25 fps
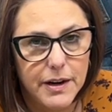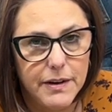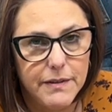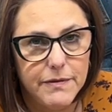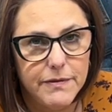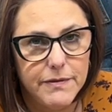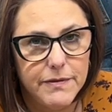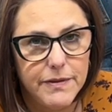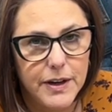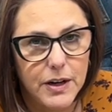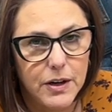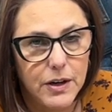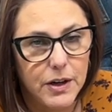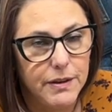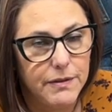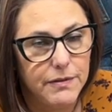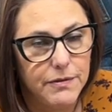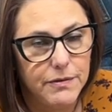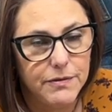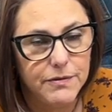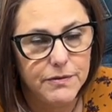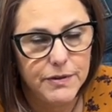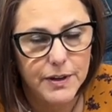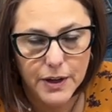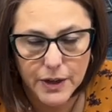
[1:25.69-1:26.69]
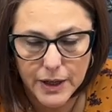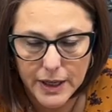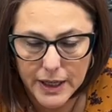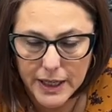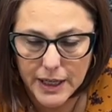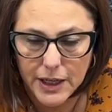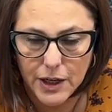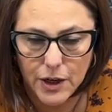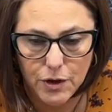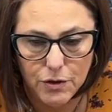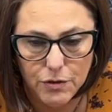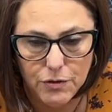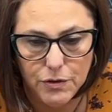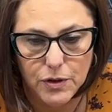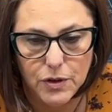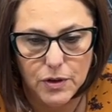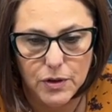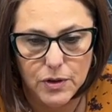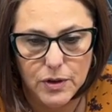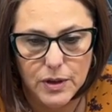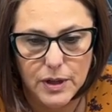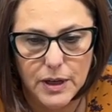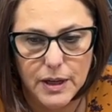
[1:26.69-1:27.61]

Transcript: very, very careful